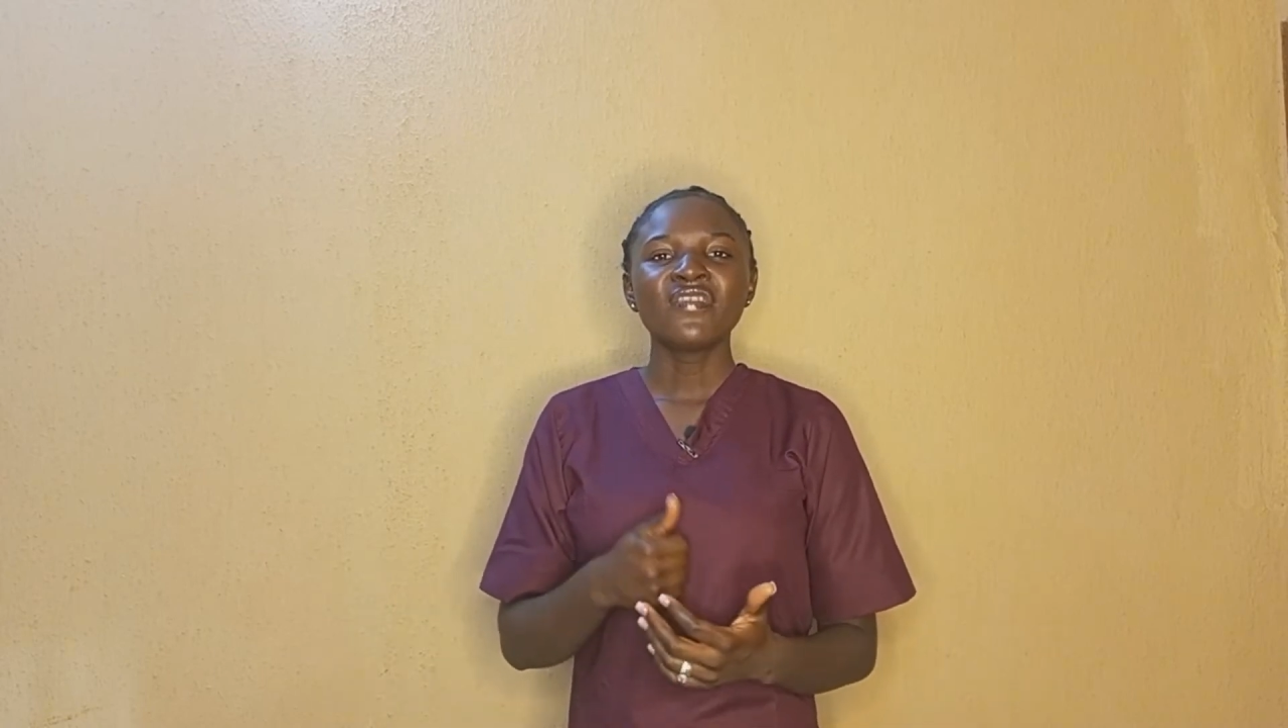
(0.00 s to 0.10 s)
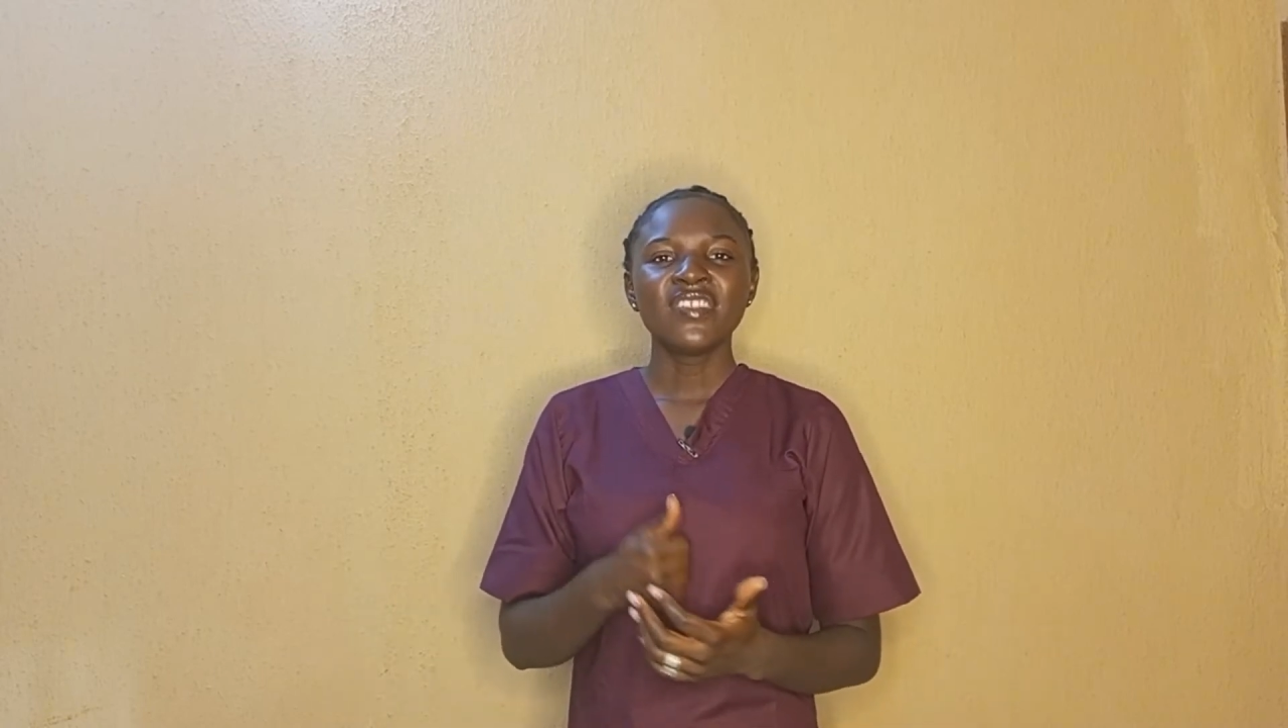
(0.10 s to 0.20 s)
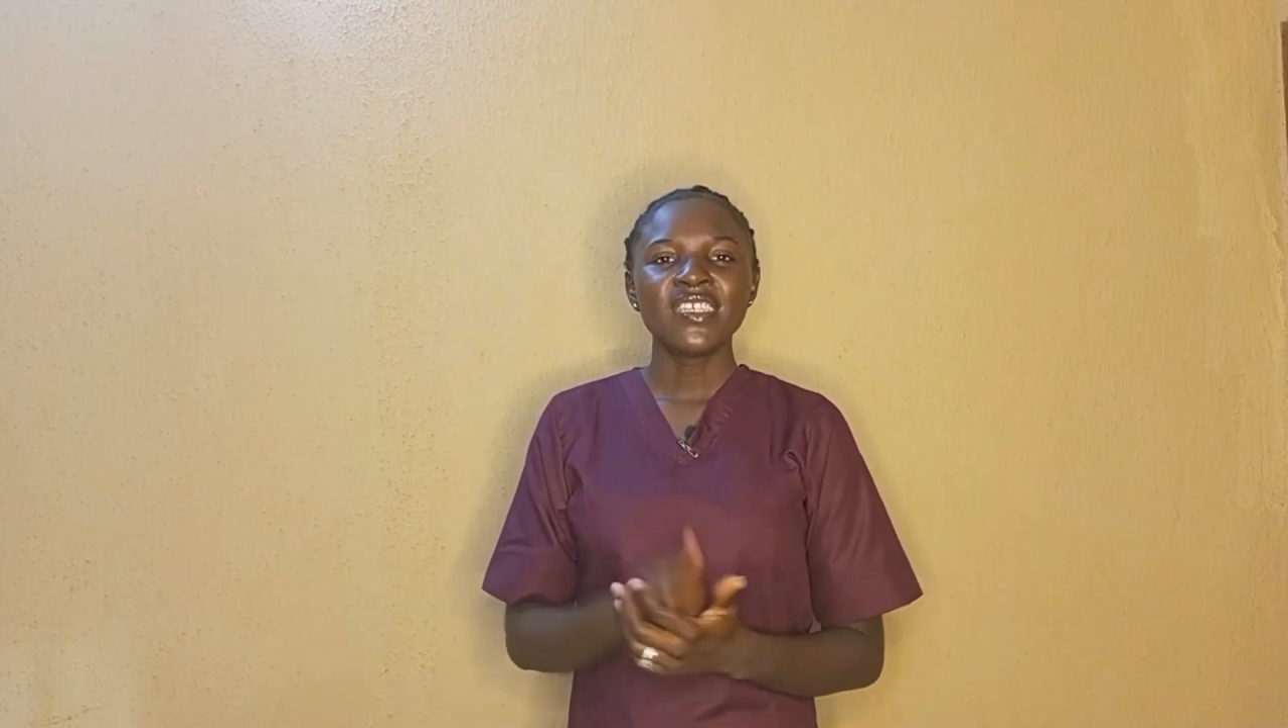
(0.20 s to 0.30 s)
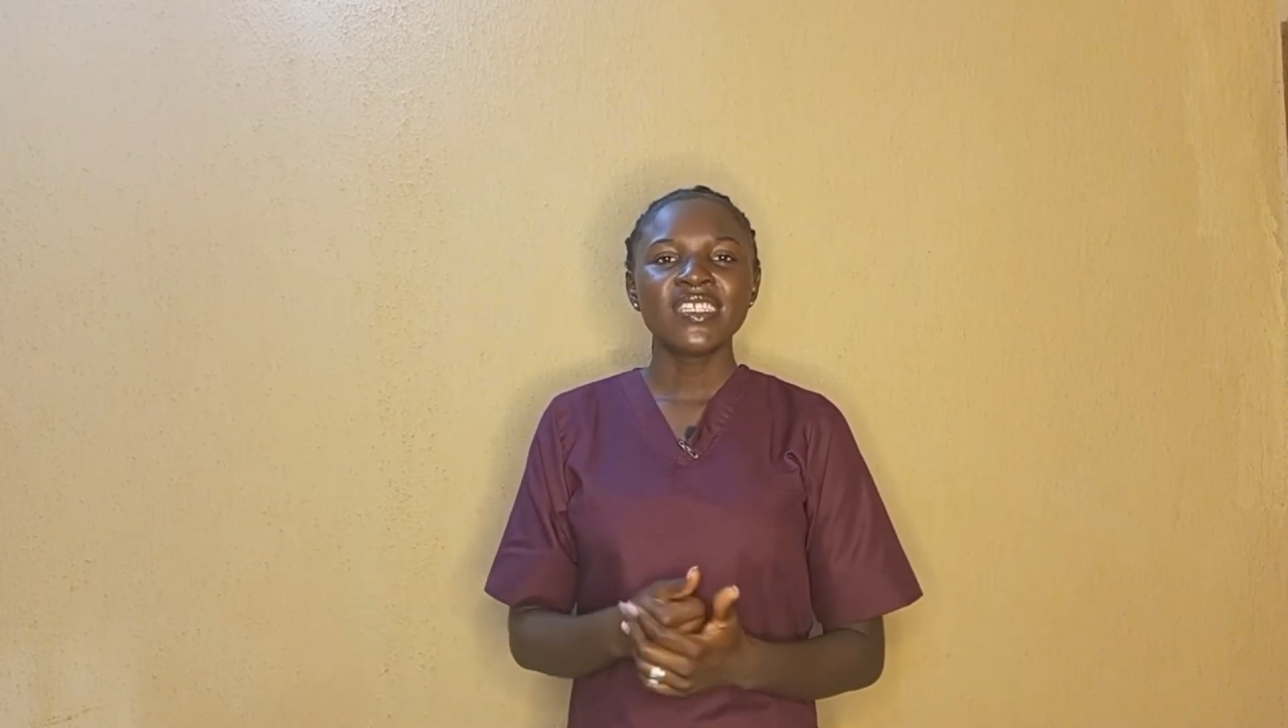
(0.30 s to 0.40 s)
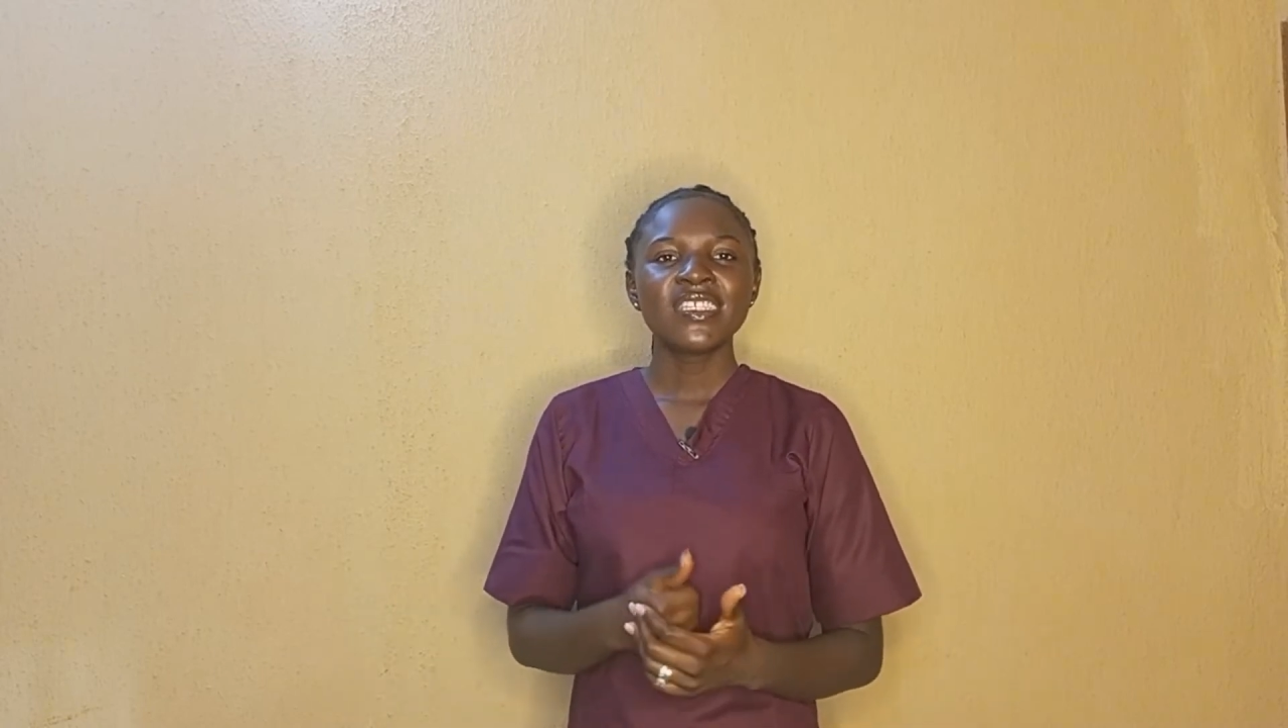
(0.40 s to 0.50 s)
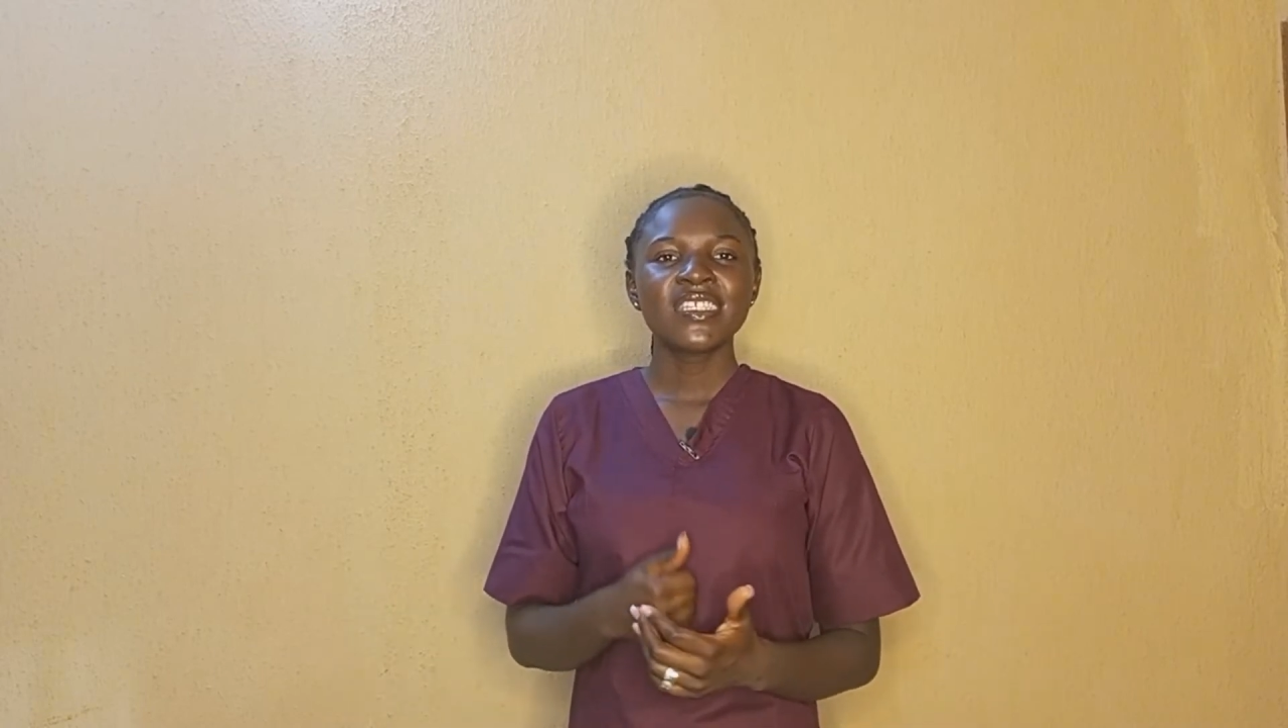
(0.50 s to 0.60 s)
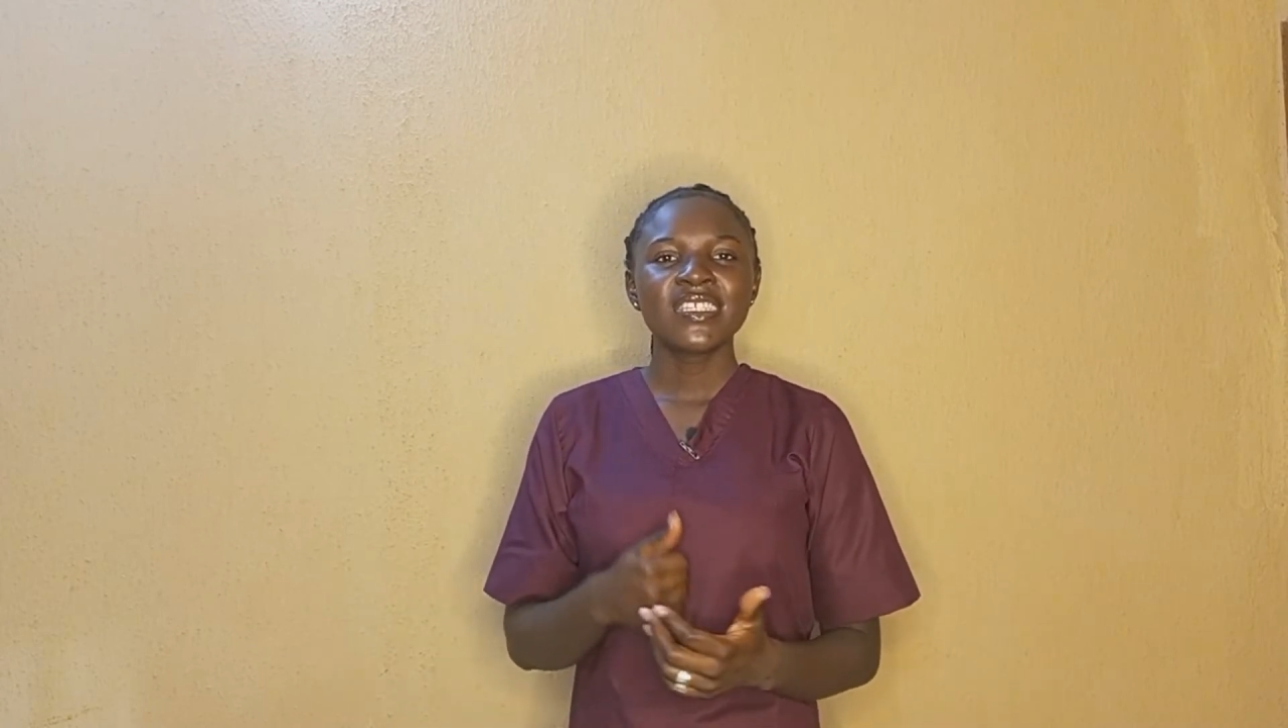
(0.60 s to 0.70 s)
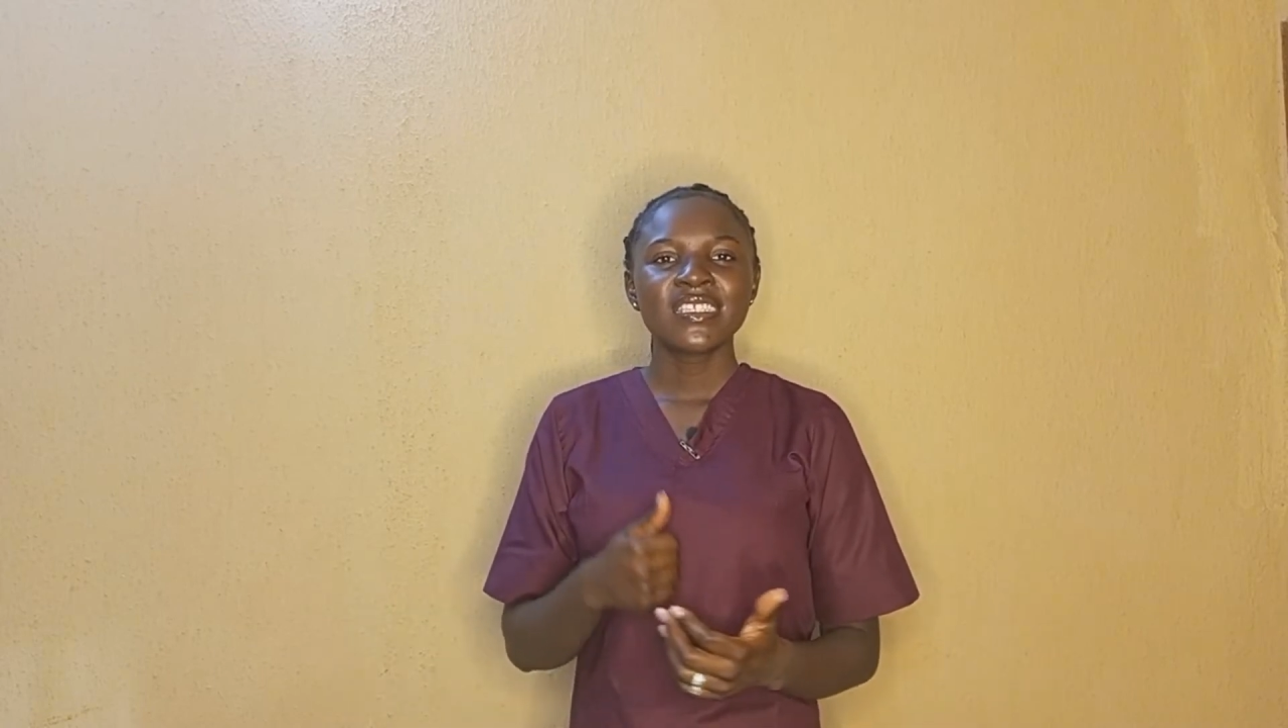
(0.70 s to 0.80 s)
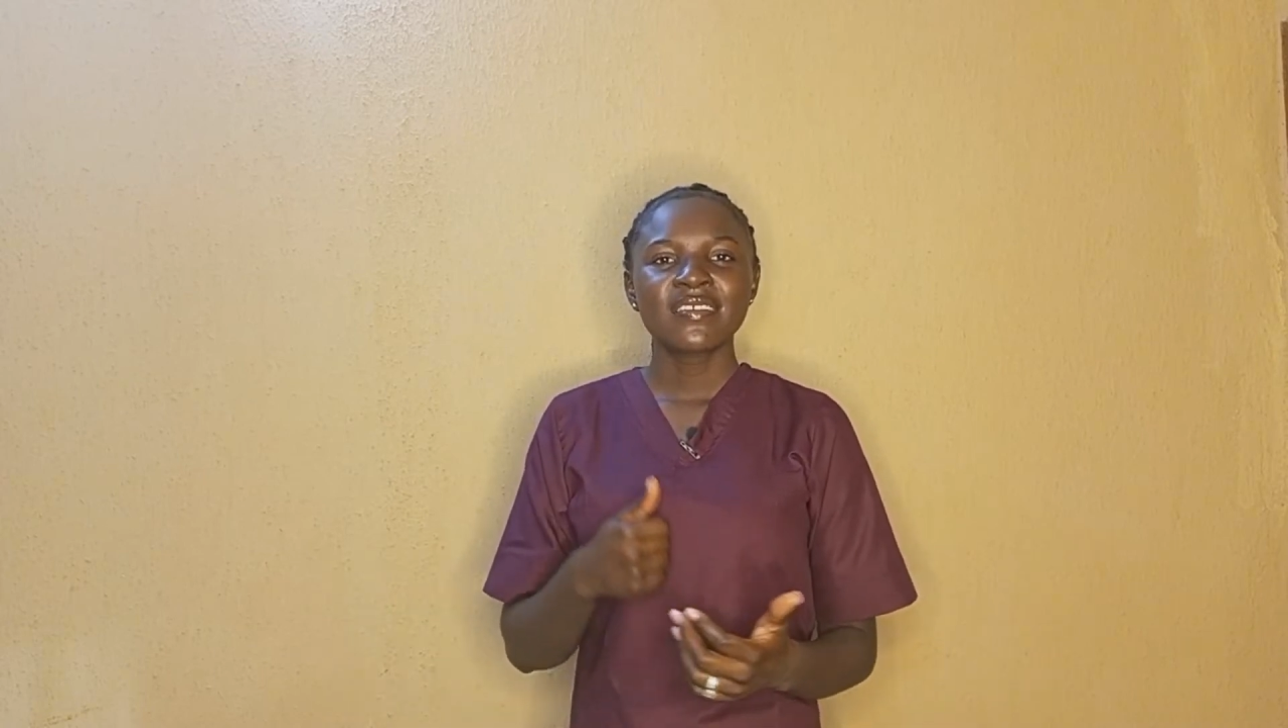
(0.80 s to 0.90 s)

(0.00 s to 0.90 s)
this